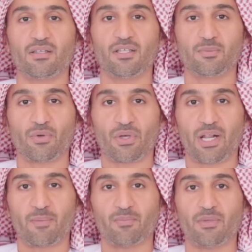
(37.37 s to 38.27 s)
This
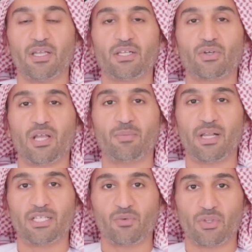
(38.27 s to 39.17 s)
program, in
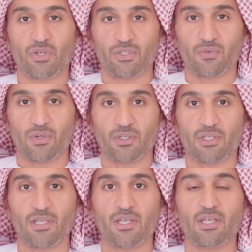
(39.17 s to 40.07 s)
collaboration with Oxford,
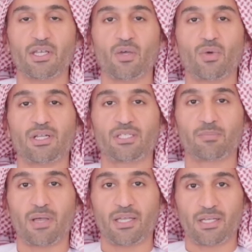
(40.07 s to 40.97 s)
will
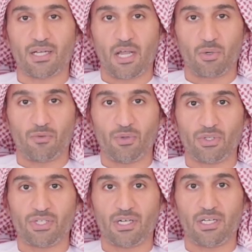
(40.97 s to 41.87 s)
inspire our
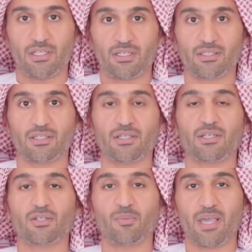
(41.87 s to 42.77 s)
future leaders
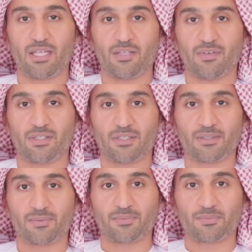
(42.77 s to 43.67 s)
to make a difference.